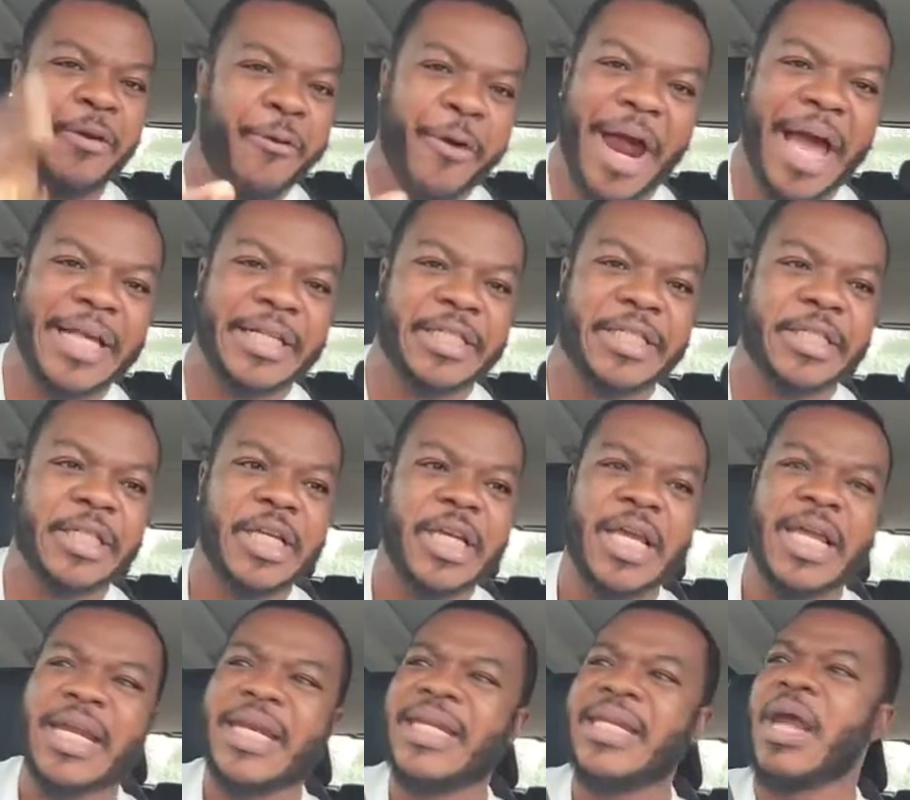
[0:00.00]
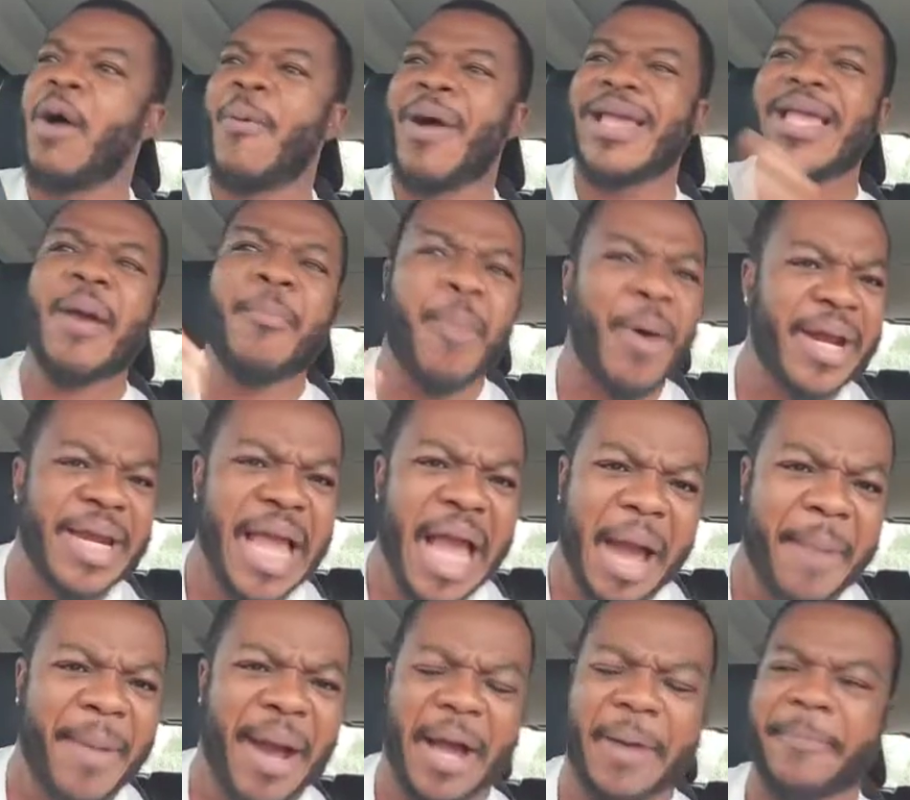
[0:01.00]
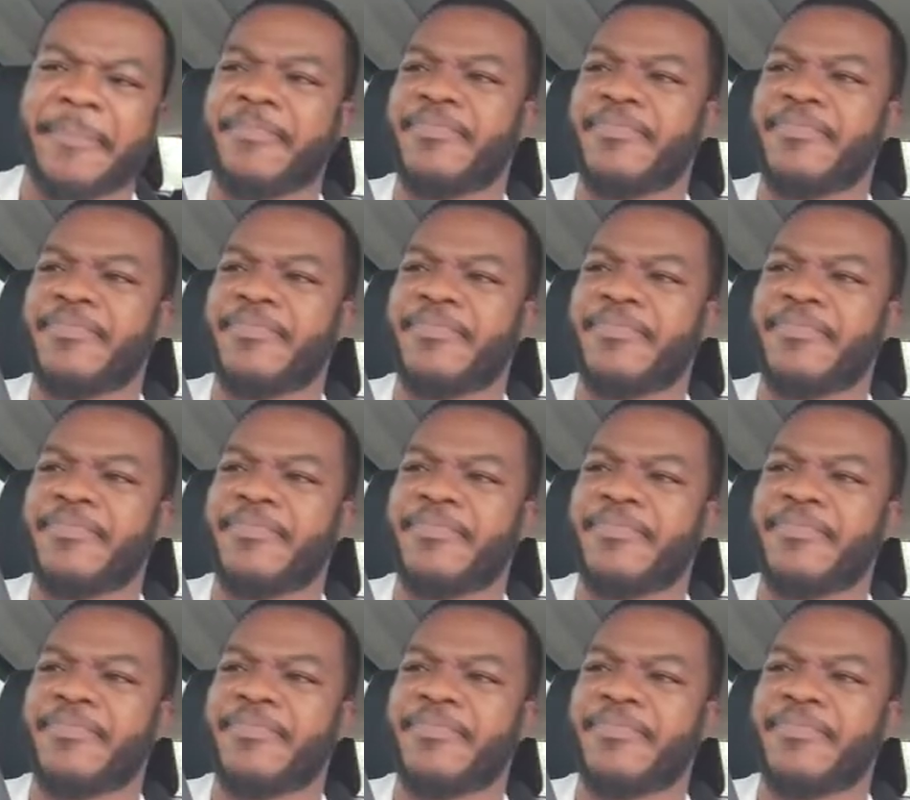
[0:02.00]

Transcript: Christ, now I am Boniama.